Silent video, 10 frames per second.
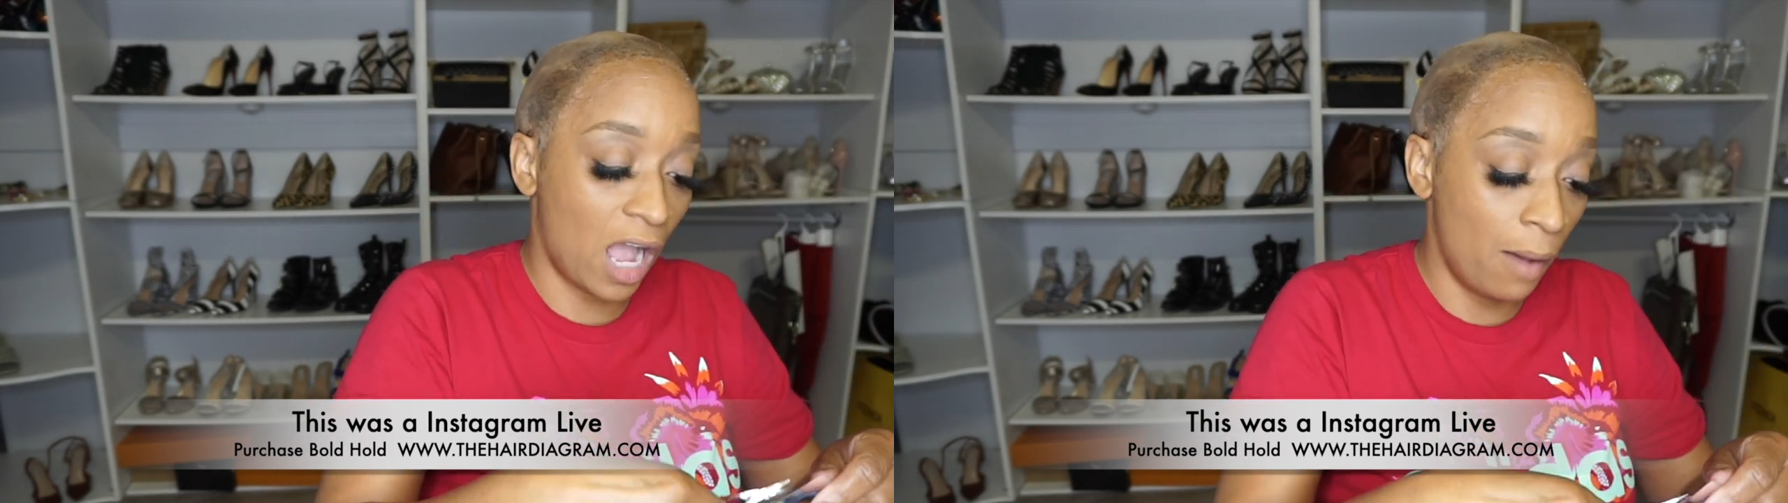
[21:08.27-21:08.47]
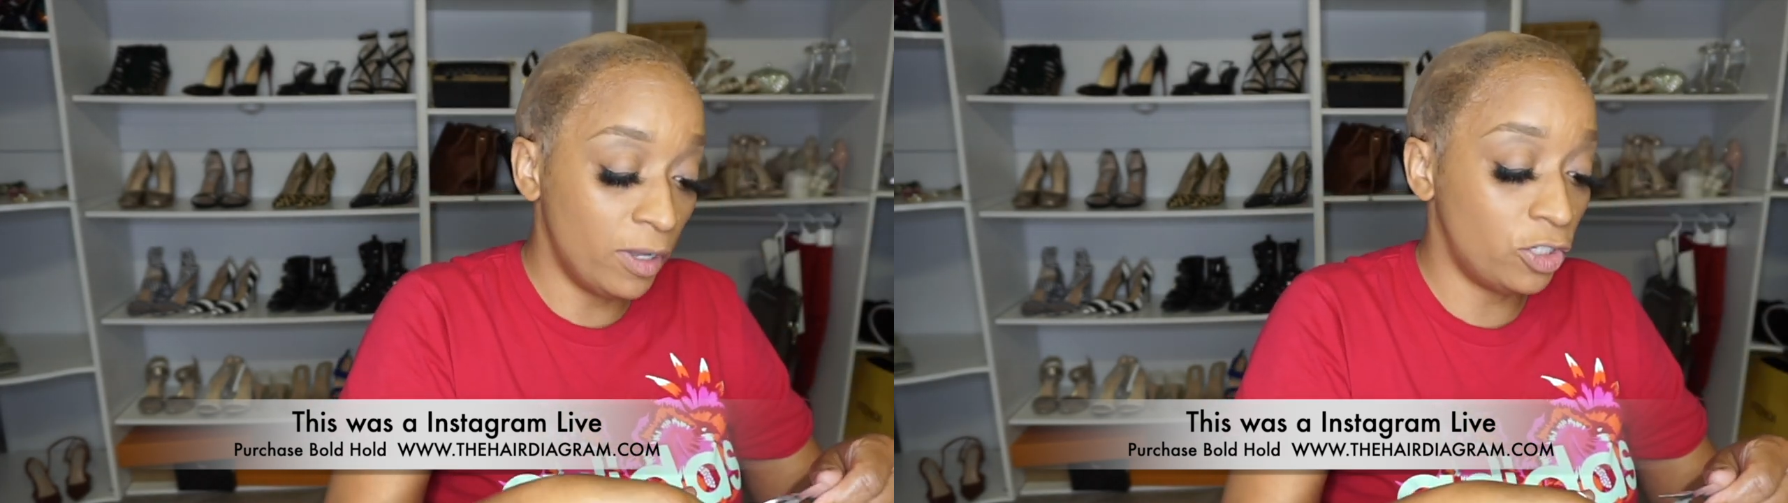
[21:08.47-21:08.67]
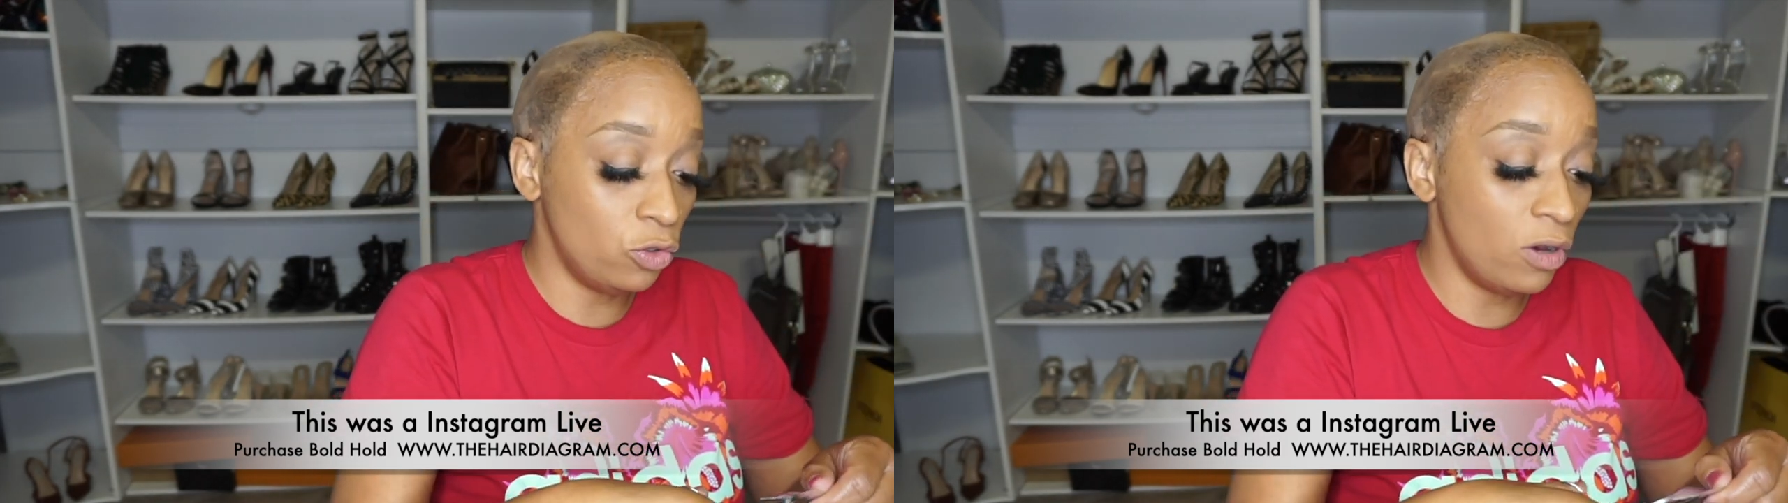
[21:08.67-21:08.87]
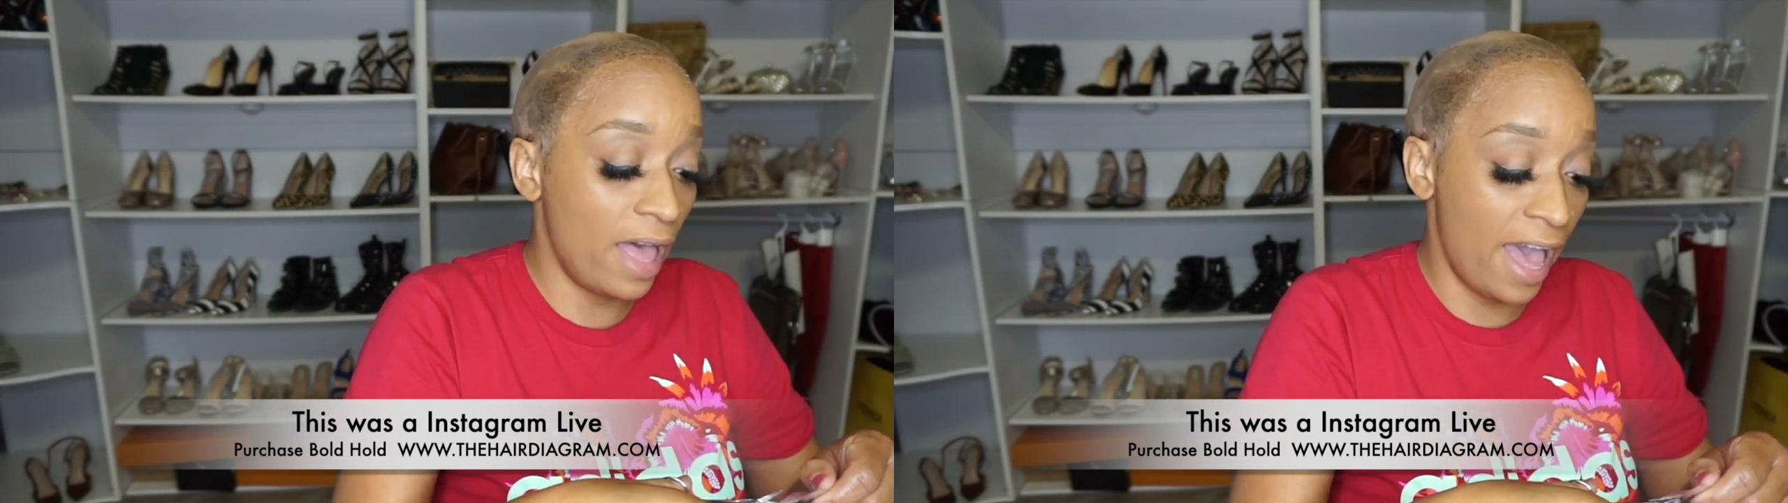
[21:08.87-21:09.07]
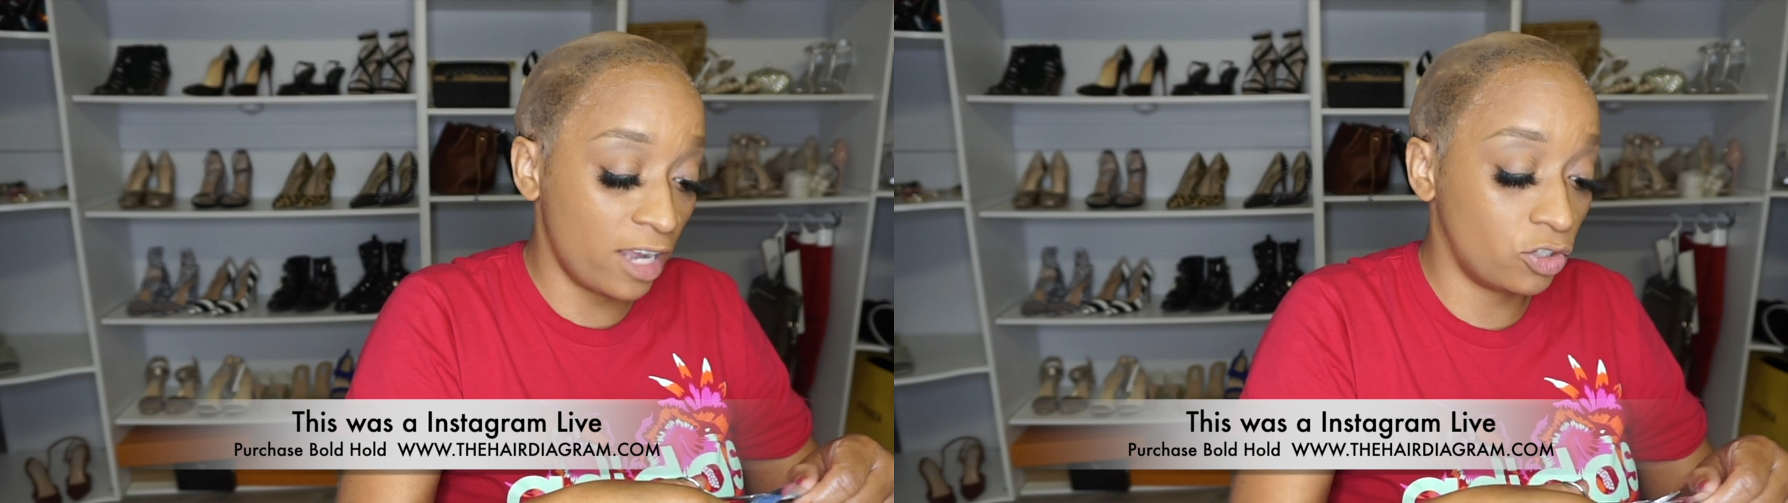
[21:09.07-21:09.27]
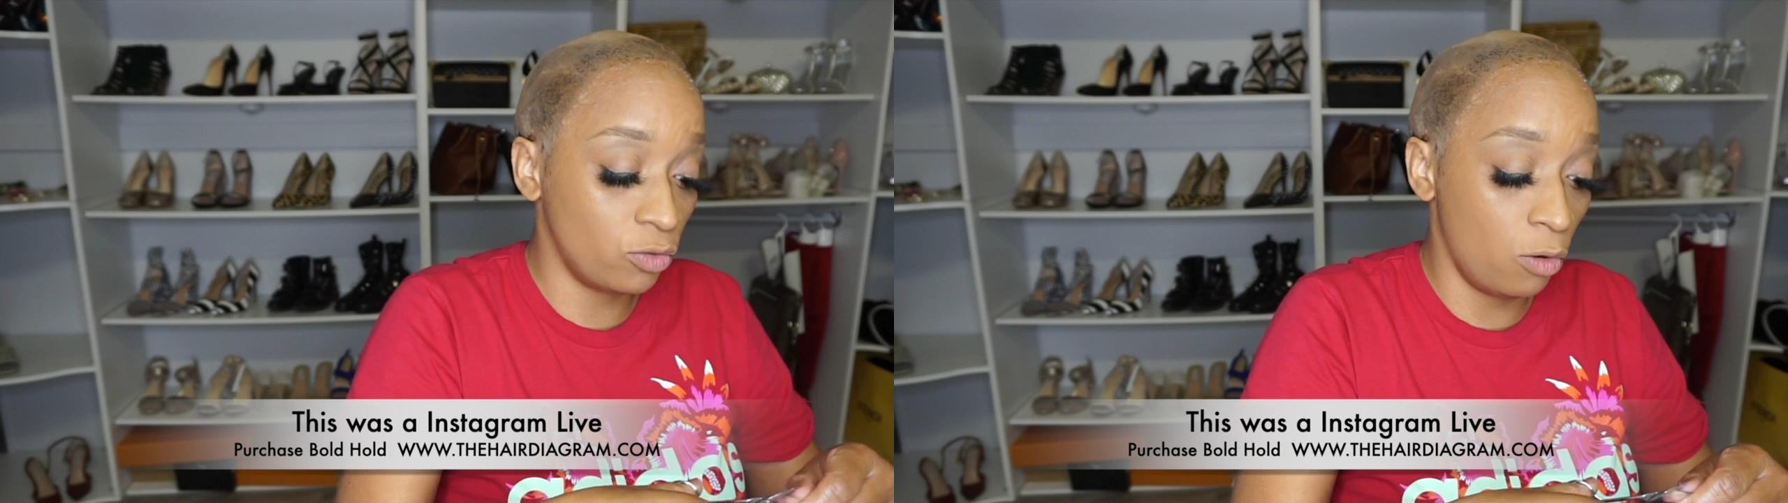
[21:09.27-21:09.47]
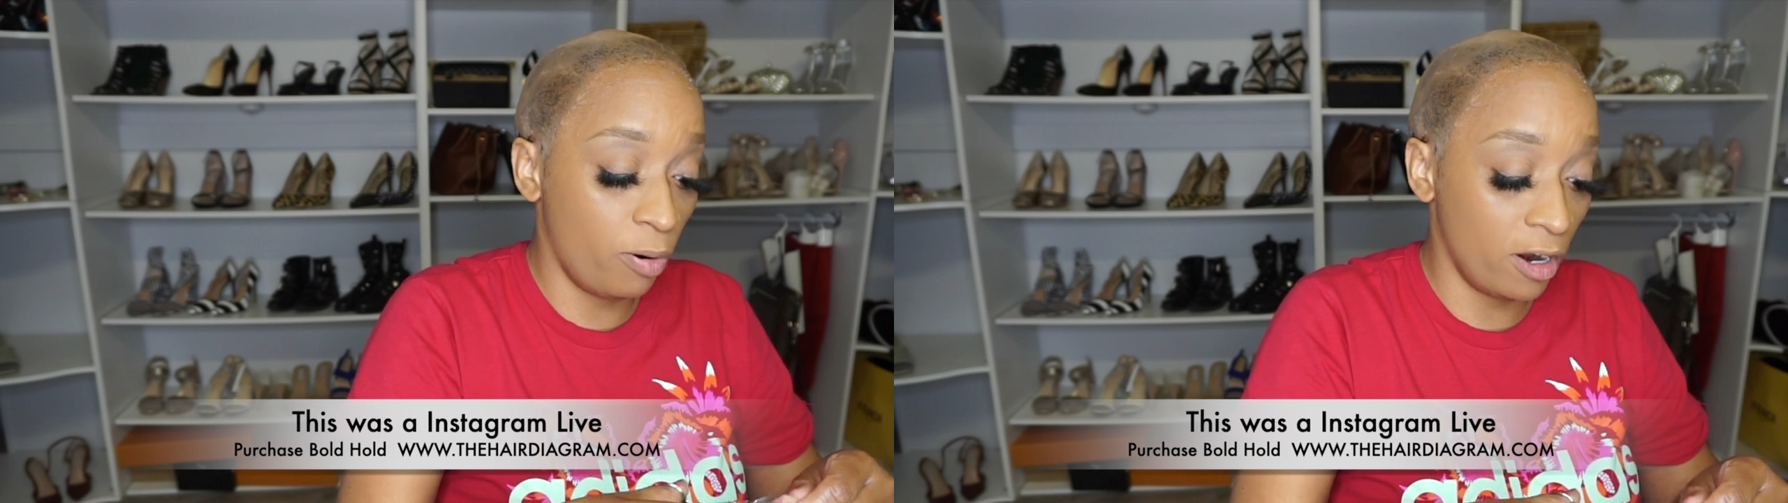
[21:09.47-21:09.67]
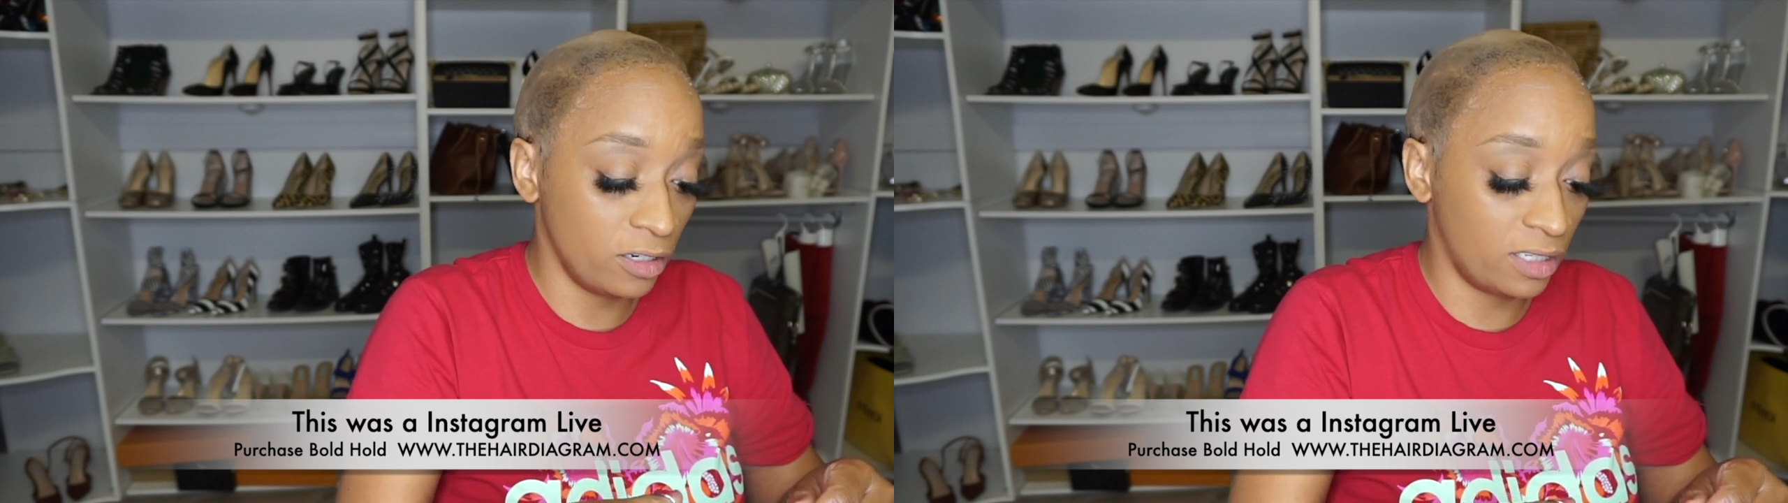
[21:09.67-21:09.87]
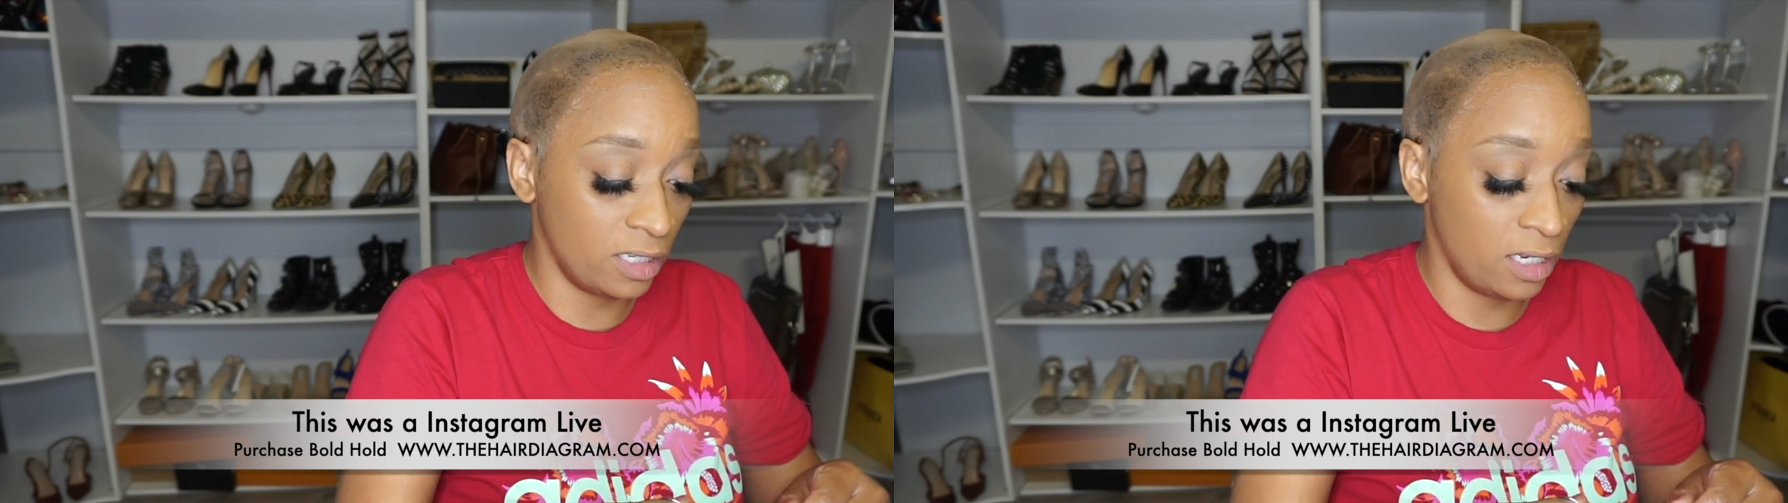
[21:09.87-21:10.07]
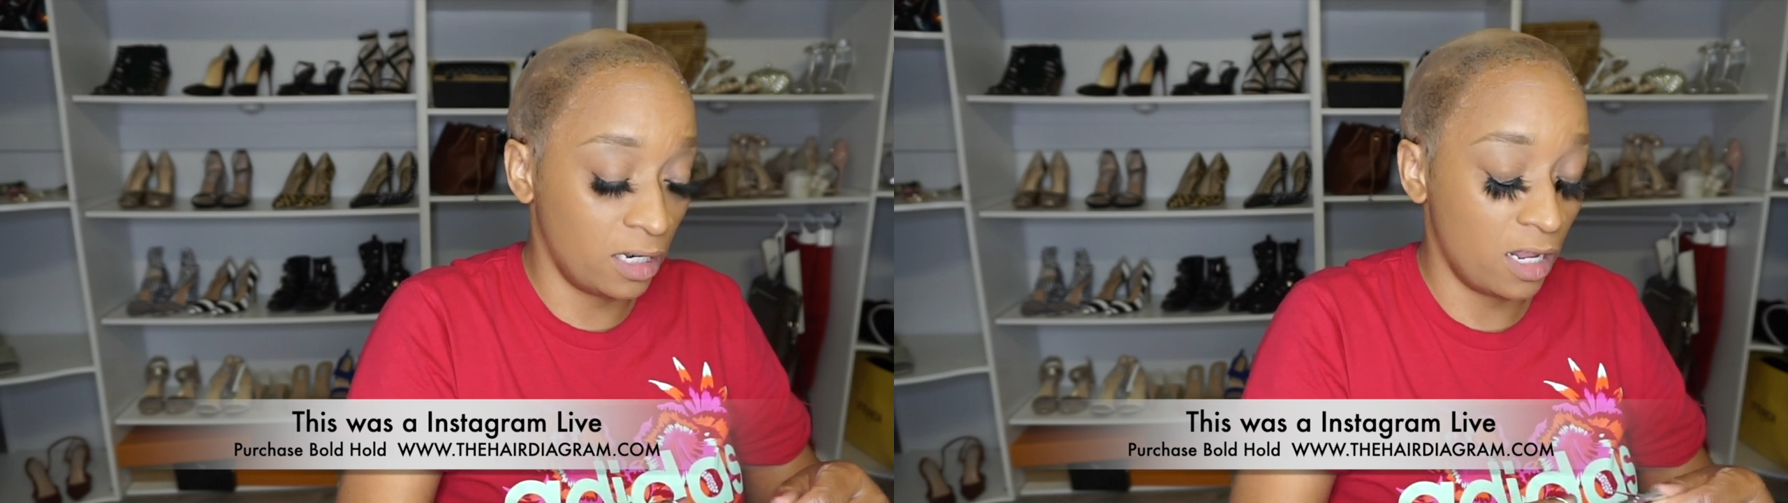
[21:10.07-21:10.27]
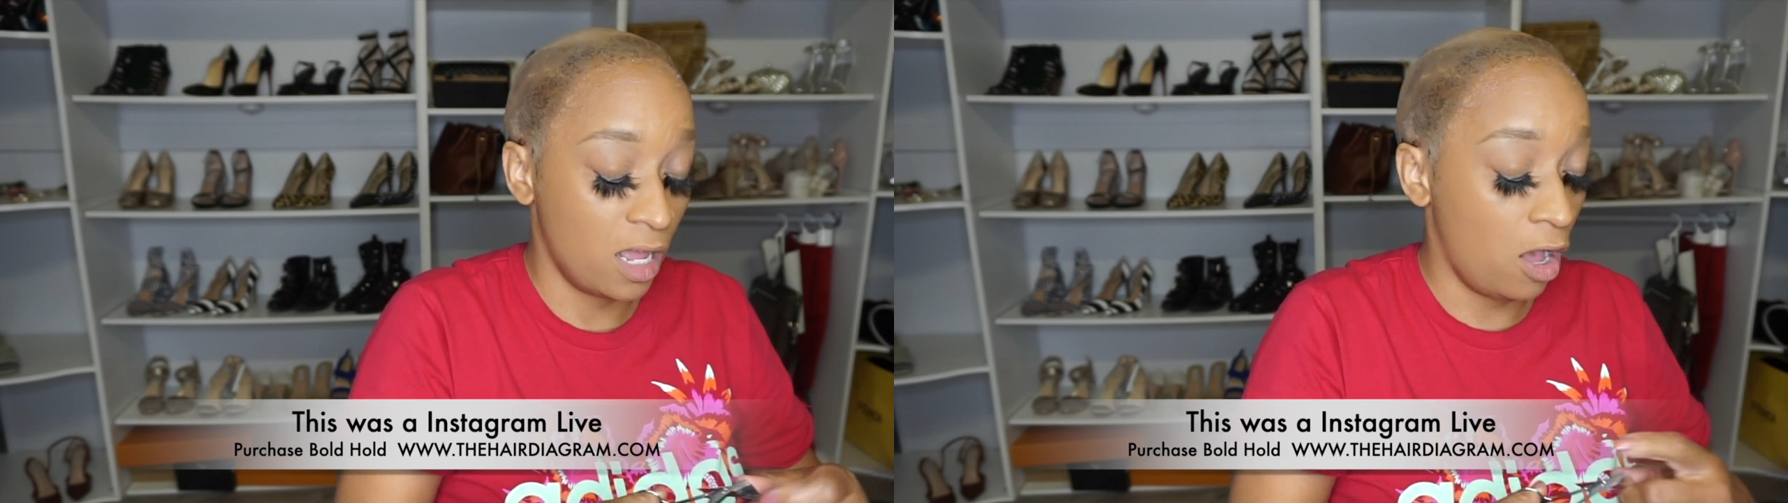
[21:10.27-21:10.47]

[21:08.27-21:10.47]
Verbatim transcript: I'm gonna do an actual person.